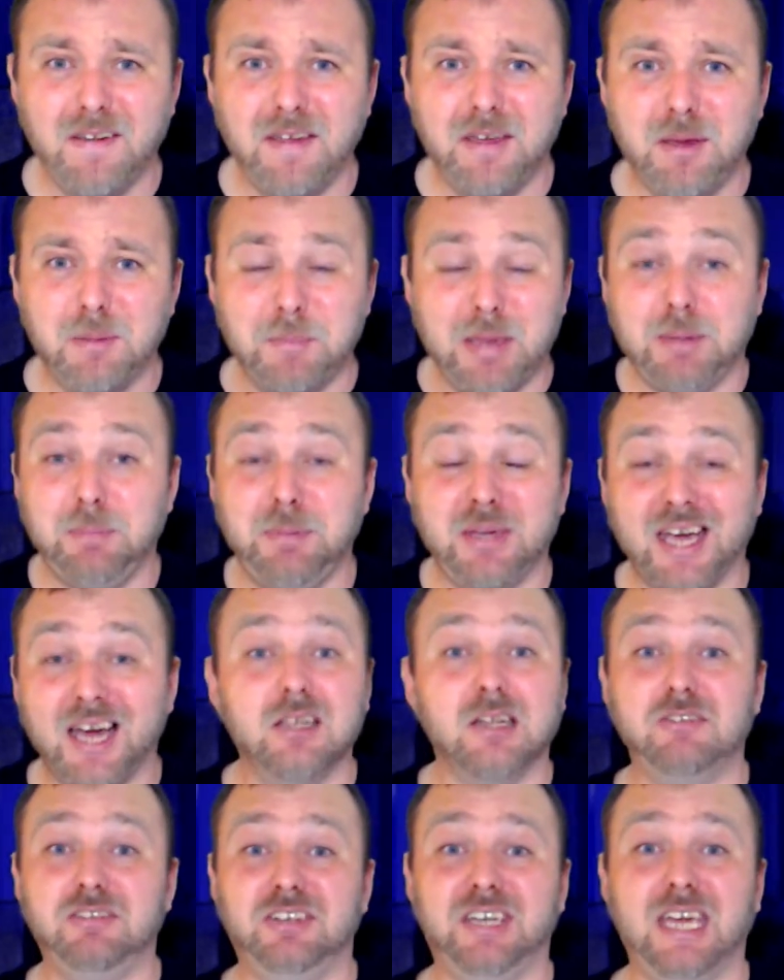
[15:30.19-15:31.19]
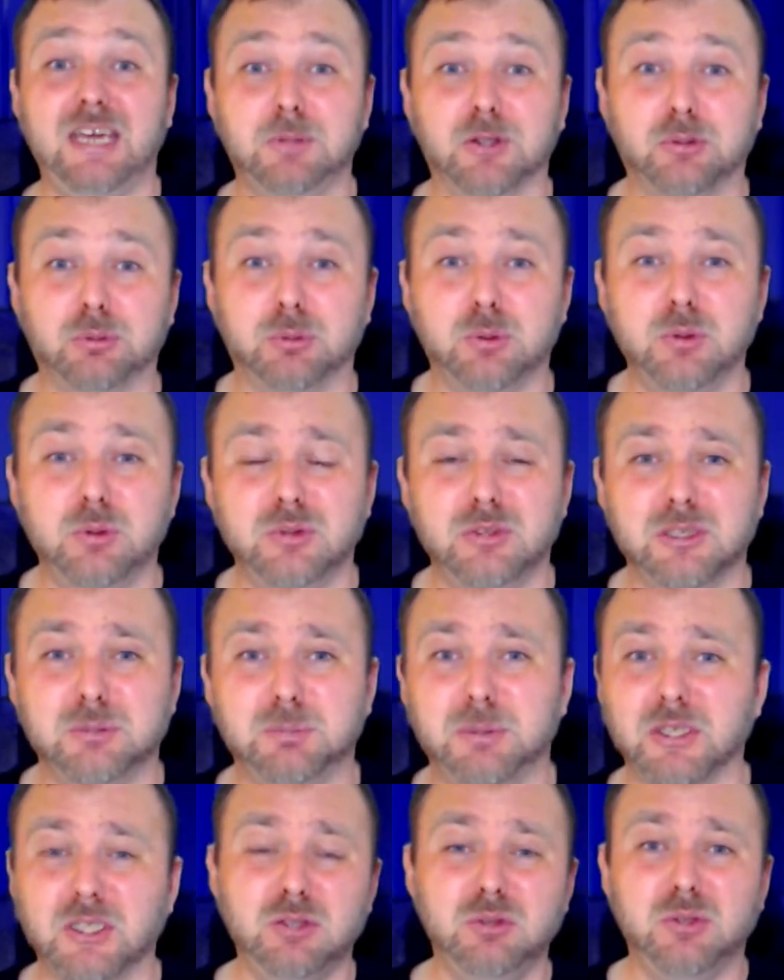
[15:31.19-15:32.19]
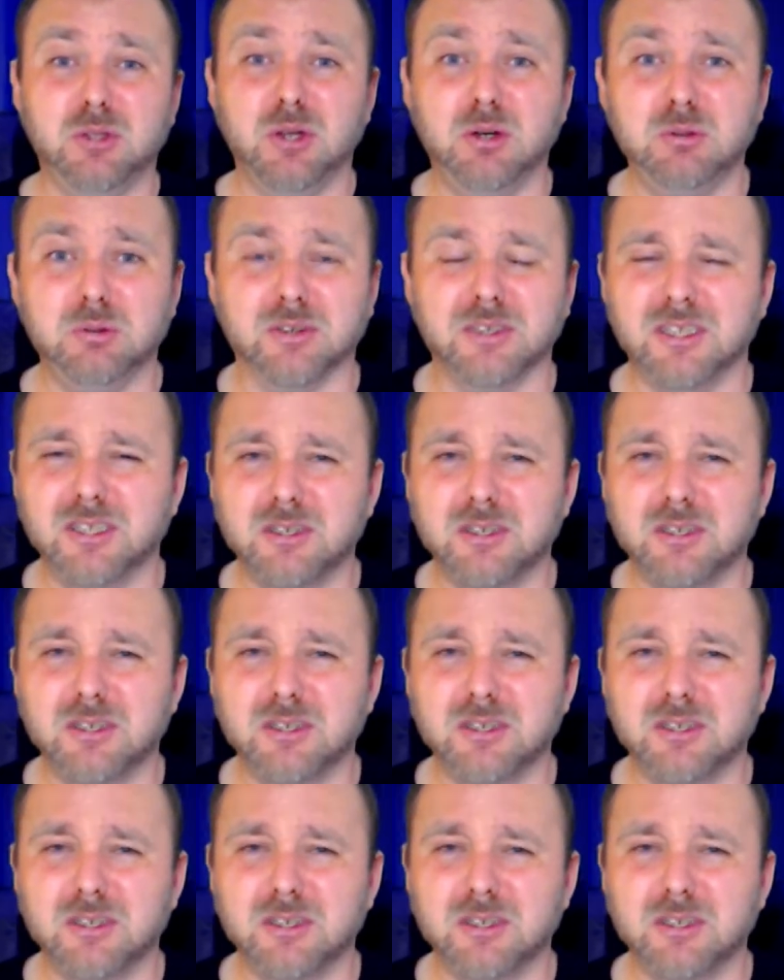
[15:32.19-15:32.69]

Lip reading: Maybe I love Game of Thrones, but you don't.